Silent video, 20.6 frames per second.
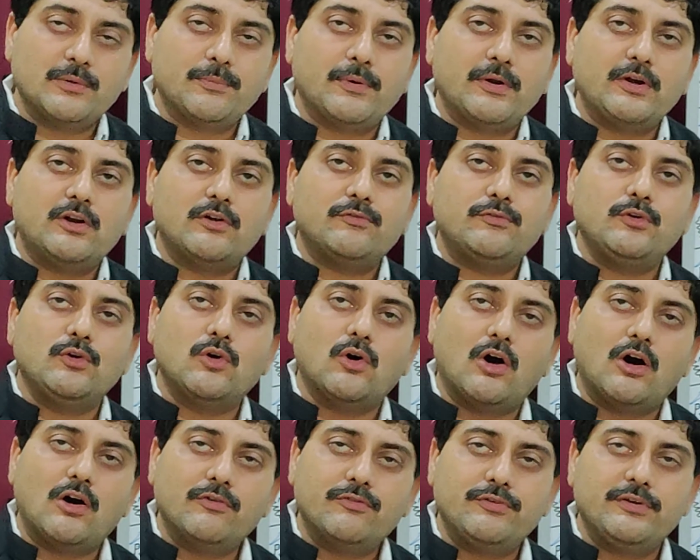point of view
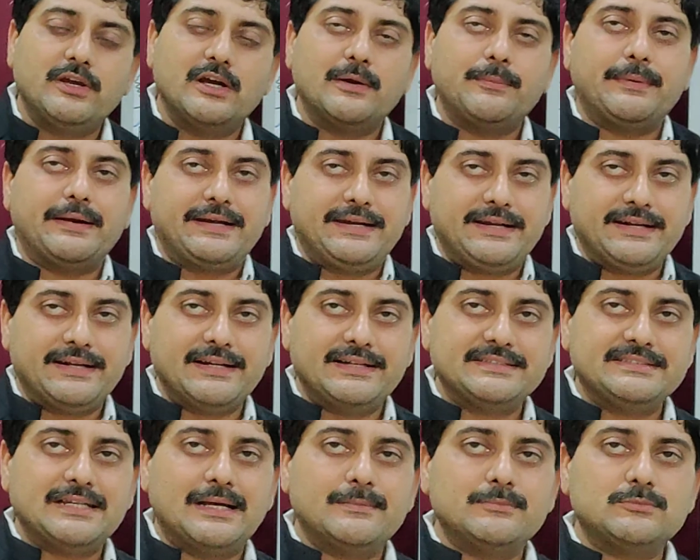of your practical
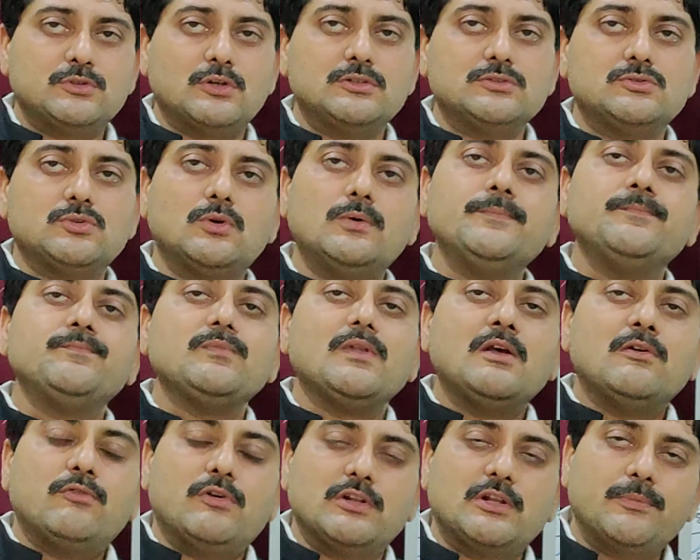exams also,
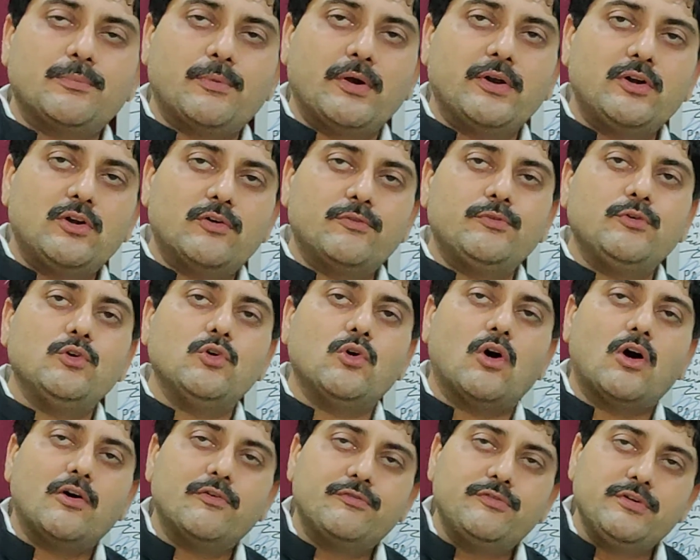for the point of view
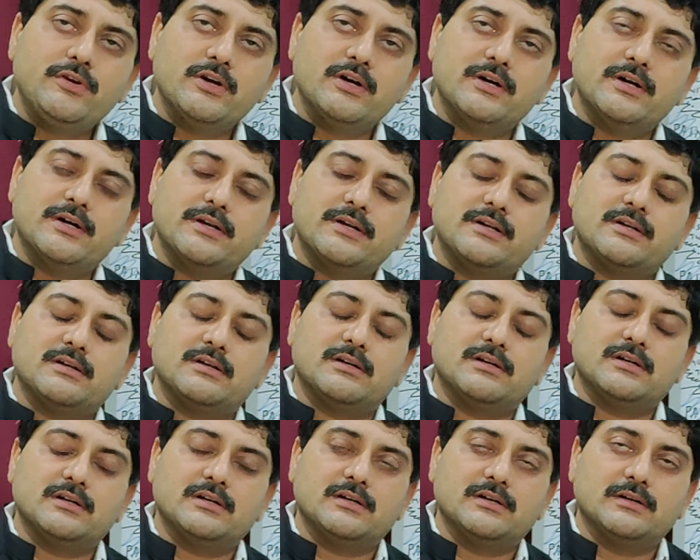of your
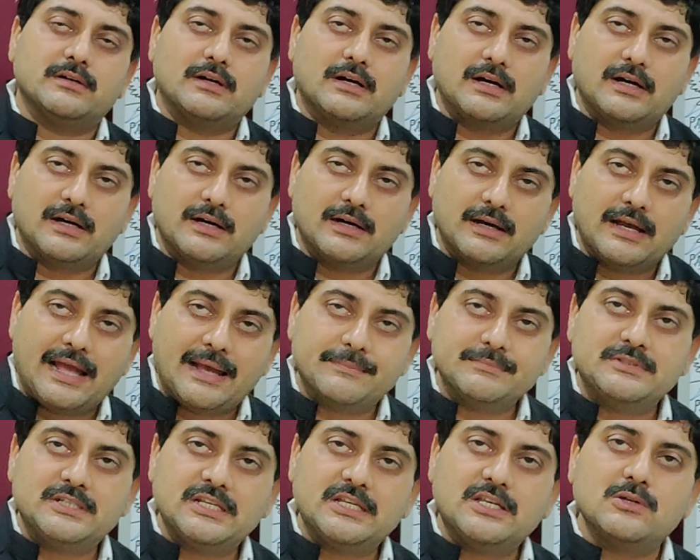
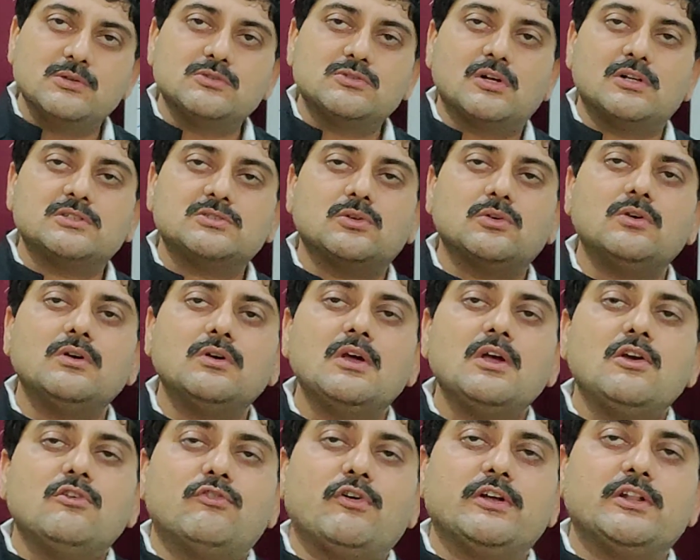MCQs also,
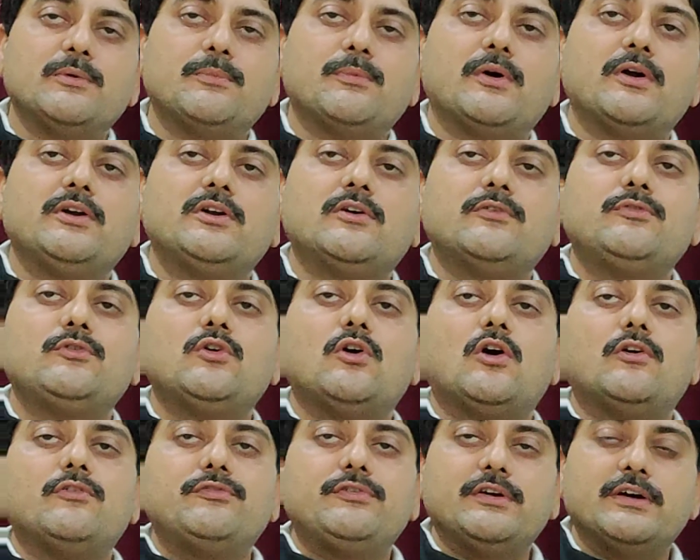for the point of view
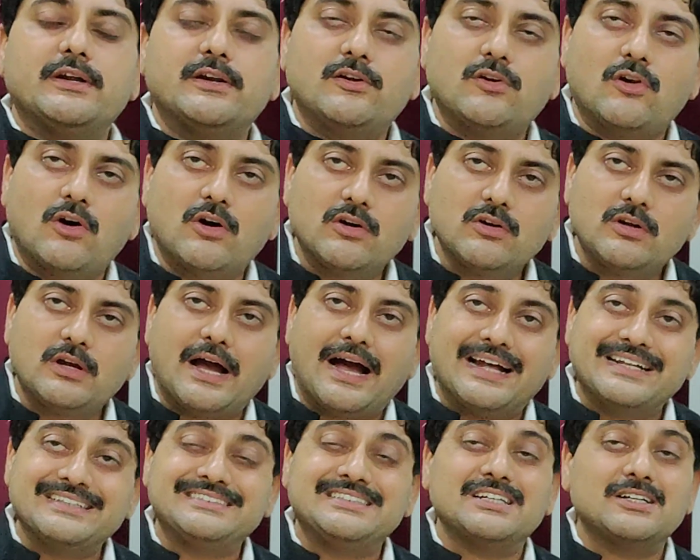of your long
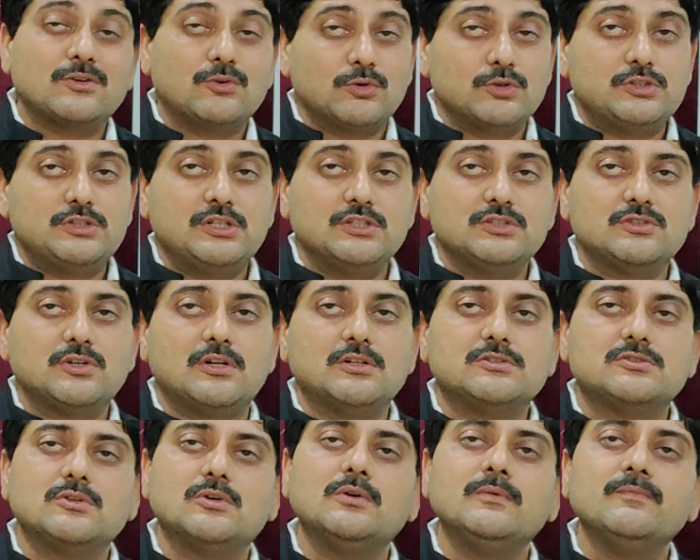answer questions
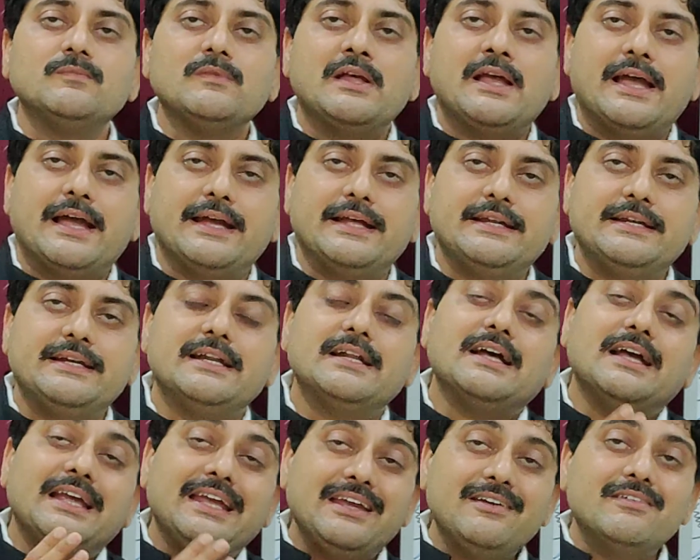also, and
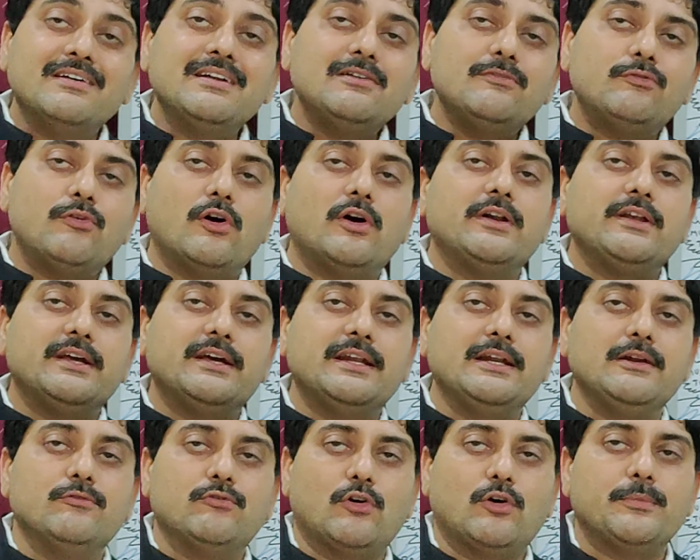even for your
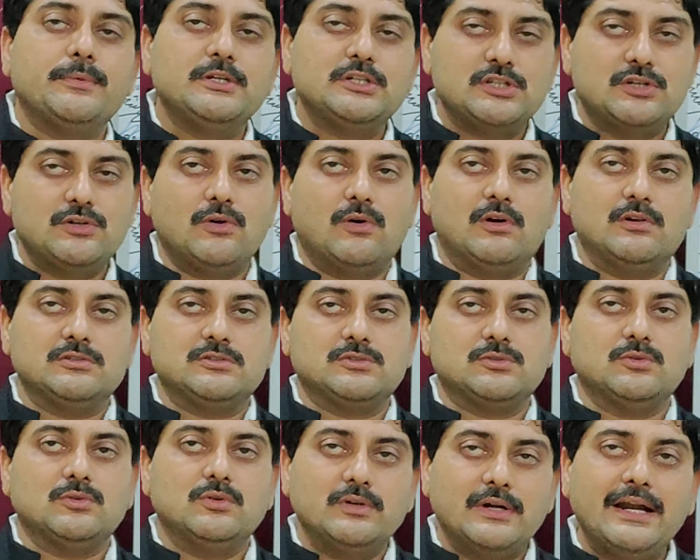information
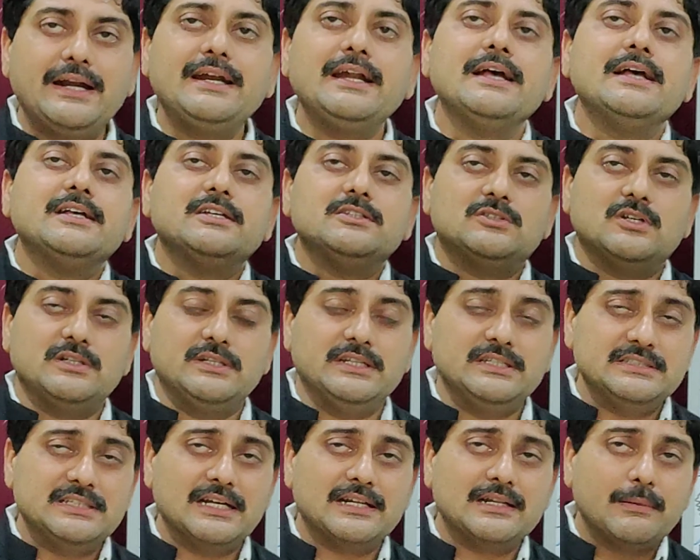also, right? So
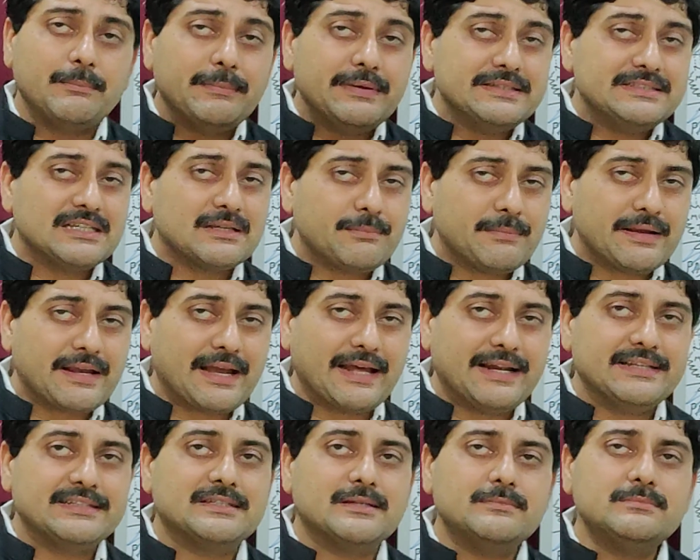these are the basic
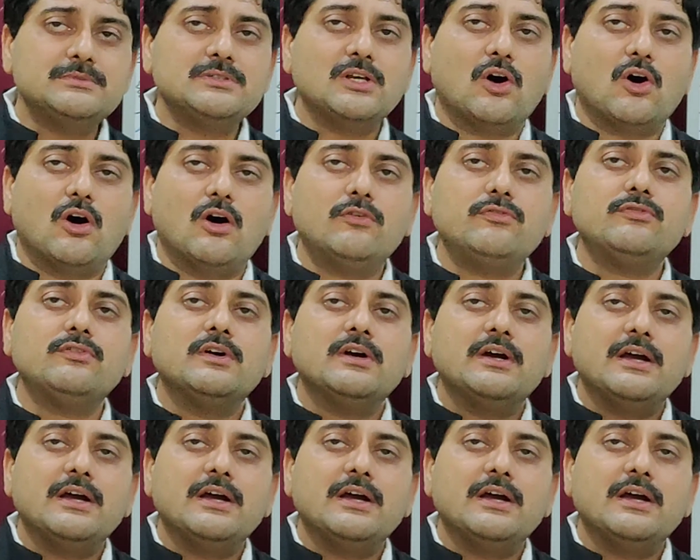mechanisms of